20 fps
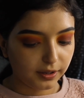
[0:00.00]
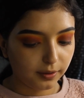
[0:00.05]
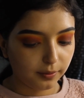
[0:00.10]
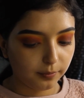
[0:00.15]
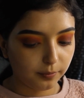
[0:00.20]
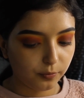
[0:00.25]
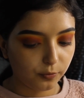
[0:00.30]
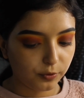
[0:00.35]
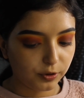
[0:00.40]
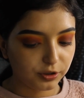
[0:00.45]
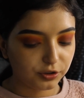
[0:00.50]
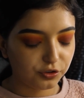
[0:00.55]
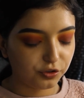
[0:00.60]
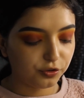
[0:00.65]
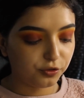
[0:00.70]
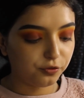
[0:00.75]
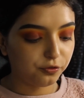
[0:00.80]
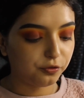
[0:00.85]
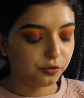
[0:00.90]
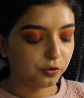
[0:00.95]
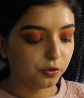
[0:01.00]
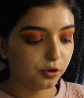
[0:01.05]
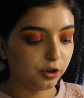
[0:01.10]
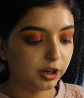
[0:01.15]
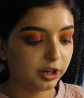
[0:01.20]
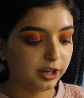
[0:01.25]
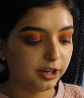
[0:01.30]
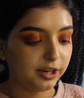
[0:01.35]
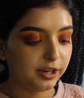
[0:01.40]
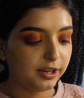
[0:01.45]

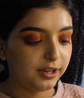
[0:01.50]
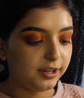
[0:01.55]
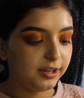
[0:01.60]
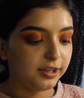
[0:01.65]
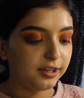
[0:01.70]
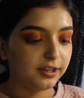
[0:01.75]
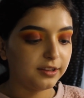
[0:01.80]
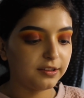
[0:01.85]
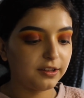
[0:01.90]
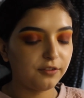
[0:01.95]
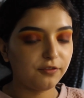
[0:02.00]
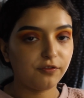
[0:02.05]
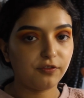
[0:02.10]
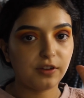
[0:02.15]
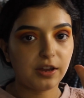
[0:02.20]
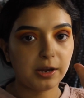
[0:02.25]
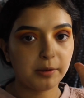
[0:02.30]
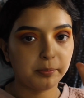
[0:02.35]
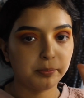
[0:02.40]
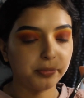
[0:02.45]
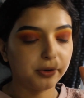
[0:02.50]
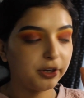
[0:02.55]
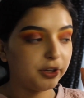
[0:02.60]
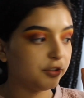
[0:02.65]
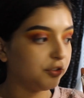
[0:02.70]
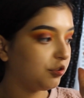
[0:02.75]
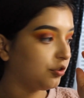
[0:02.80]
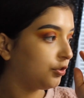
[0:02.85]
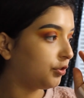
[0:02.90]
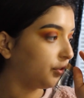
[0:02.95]
M124. It's a flat
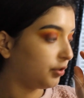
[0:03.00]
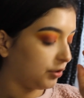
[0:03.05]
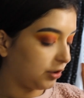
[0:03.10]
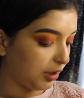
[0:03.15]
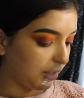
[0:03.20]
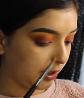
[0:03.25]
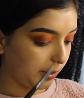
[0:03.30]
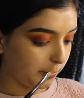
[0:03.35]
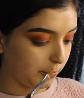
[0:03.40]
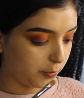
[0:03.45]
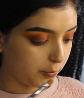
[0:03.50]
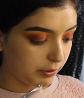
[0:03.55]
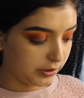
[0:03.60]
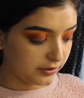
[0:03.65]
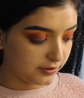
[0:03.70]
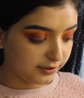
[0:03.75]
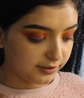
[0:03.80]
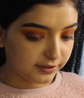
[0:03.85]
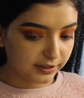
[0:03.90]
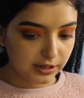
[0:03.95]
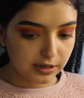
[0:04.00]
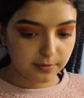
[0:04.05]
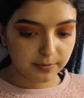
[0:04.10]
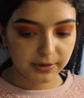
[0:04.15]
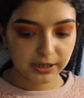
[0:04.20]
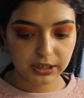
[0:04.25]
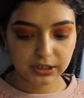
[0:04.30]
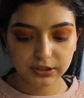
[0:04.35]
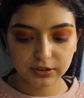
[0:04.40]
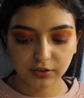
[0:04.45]
brush, and I'm going to take
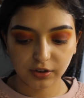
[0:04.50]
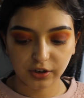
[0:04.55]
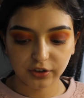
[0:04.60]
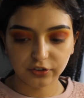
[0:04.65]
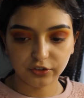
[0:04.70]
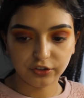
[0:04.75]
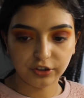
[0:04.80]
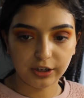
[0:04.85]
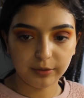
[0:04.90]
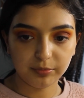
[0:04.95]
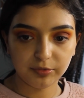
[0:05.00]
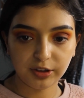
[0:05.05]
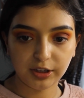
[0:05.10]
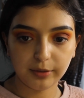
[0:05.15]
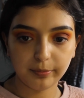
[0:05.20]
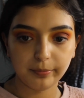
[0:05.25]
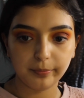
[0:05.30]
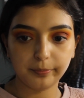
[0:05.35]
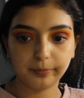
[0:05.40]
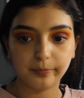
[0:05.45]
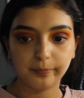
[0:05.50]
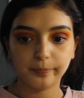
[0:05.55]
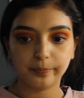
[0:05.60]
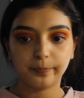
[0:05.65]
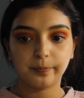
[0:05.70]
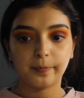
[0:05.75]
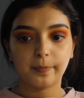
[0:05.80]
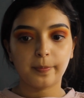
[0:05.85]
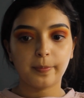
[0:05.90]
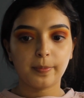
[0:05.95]
my Tarte Shape Tape
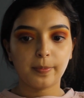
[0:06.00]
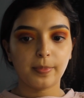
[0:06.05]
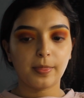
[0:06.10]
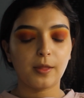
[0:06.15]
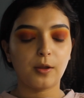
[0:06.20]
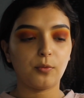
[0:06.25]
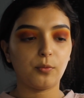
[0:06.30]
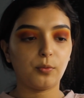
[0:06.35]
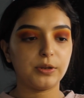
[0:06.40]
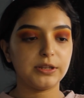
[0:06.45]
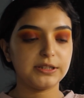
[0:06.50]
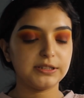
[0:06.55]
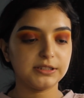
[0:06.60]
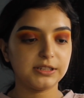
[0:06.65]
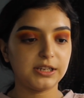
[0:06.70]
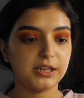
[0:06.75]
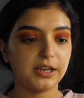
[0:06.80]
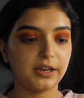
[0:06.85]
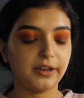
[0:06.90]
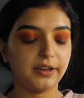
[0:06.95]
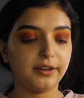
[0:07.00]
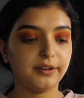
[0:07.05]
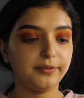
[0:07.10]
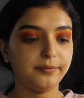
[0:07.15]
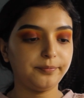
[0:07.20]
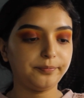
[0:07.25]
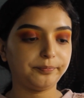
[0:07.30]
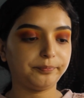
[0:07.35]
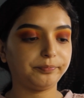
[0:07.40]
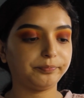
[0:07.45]
once again,